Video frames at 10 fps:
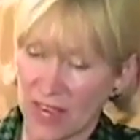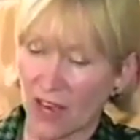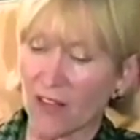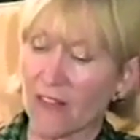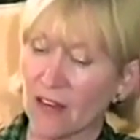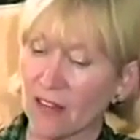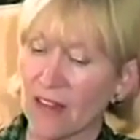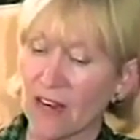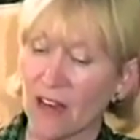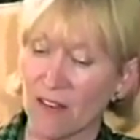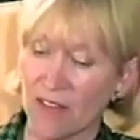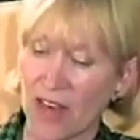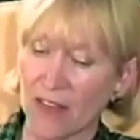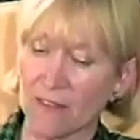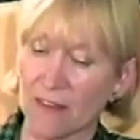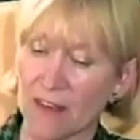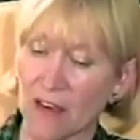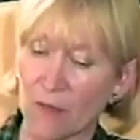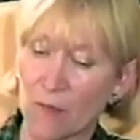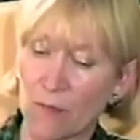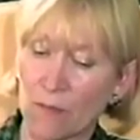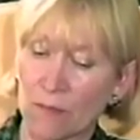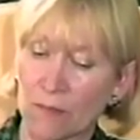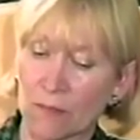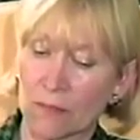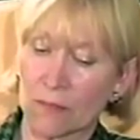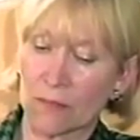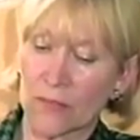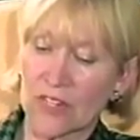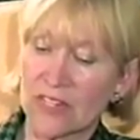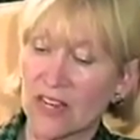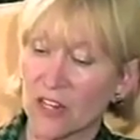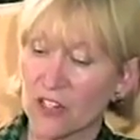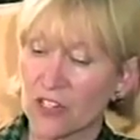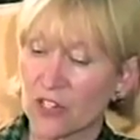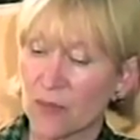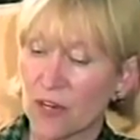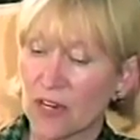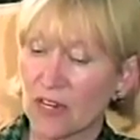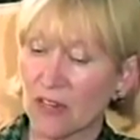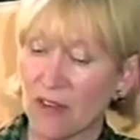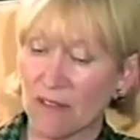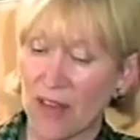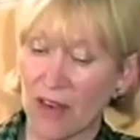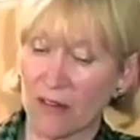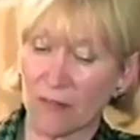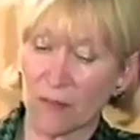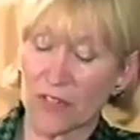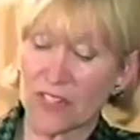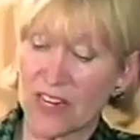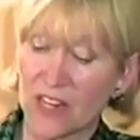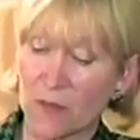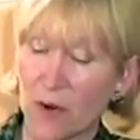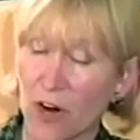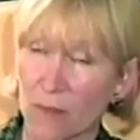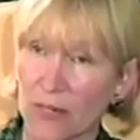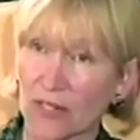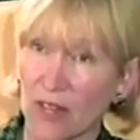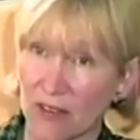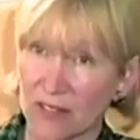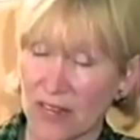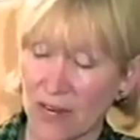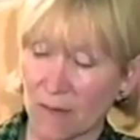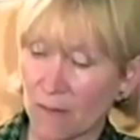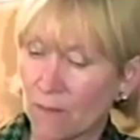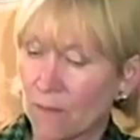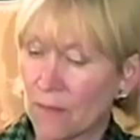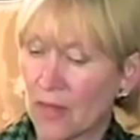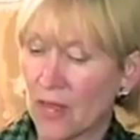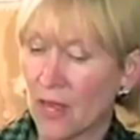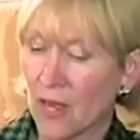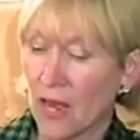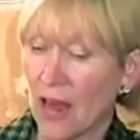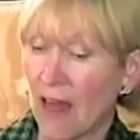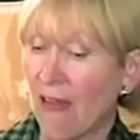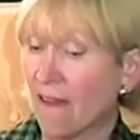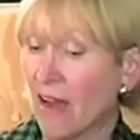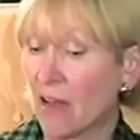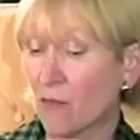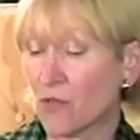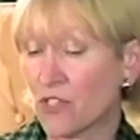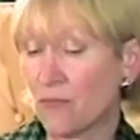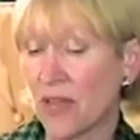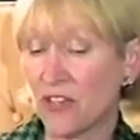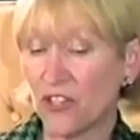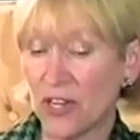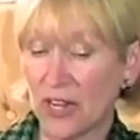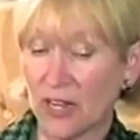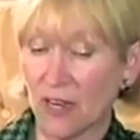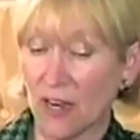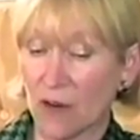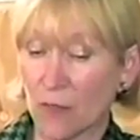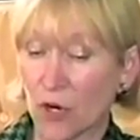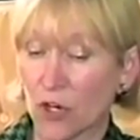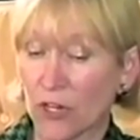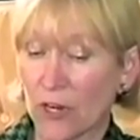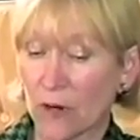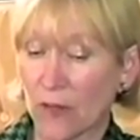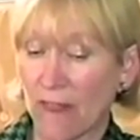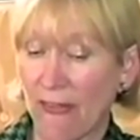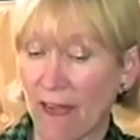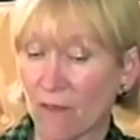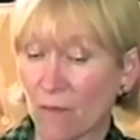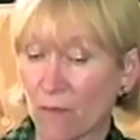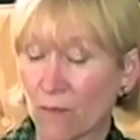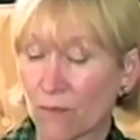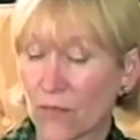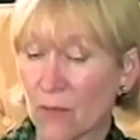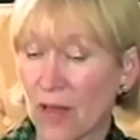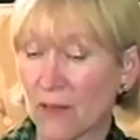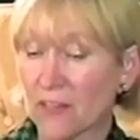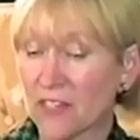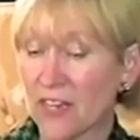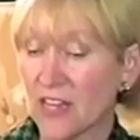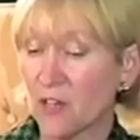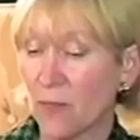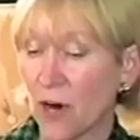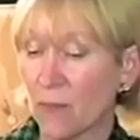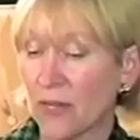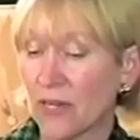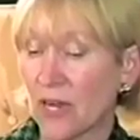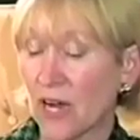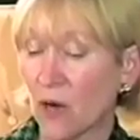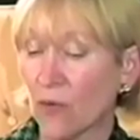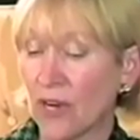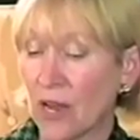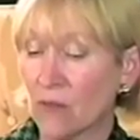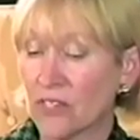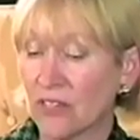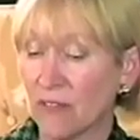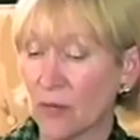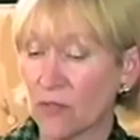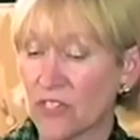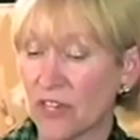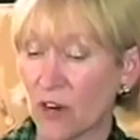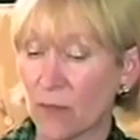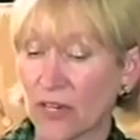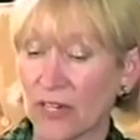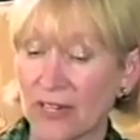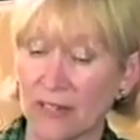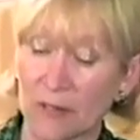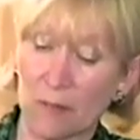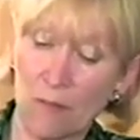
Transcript: Yeah, they love that. The intelligence community love that. The State Department loves that. And I was mentioning earlier that about the State Department, when I was living with Sarah McClendon,